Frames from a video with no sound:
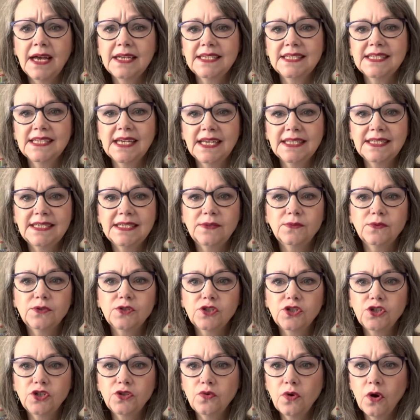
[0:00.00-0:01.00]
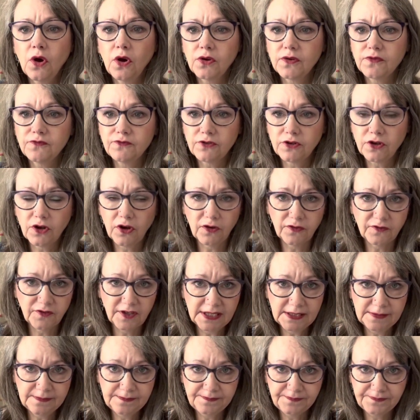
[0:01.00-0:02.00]
decided it was too hot for a
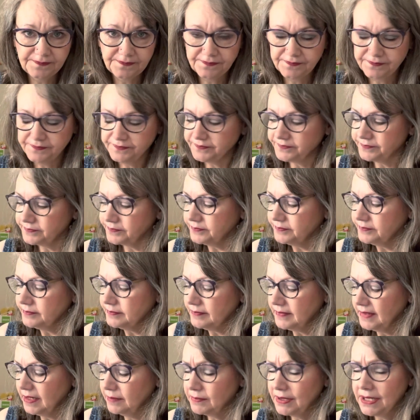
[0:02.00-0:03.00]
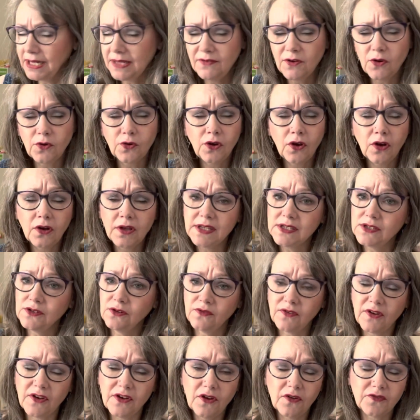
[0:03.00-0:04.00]
coffee. Believe it or not, it's not
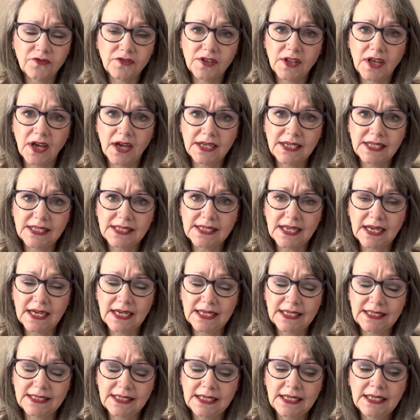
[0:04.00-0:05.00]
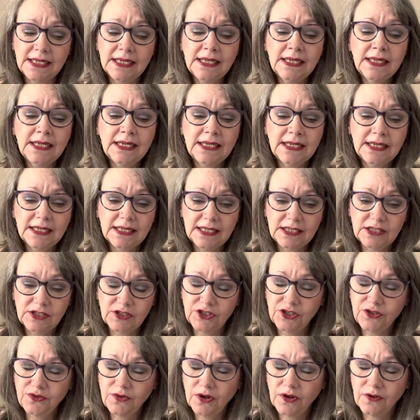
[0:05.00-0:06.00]
very often that I decide it's
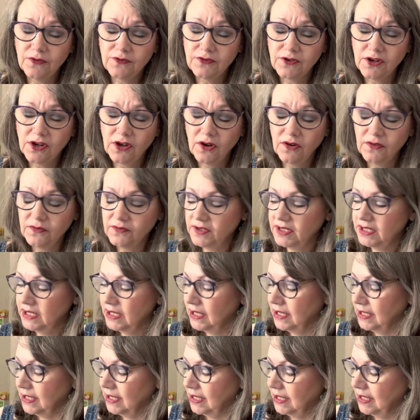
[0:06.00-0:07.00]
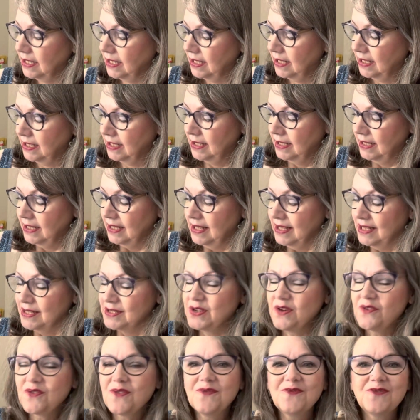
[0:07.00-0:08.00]
too hot for a coffee.
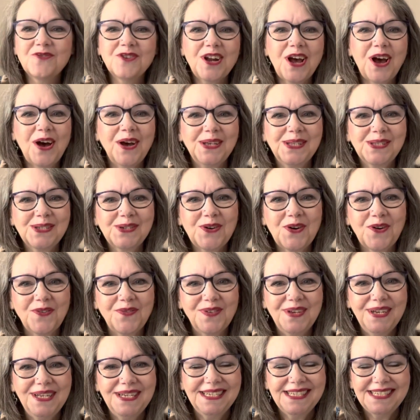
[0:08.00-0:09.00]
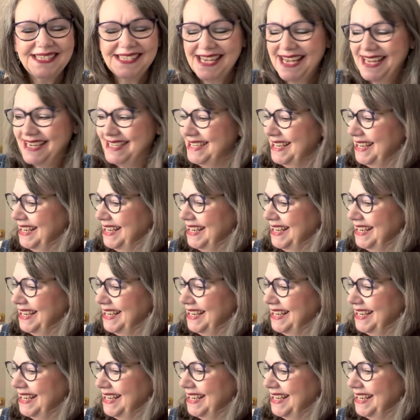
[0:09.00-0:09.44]
So I've gone for an iced coffee instead.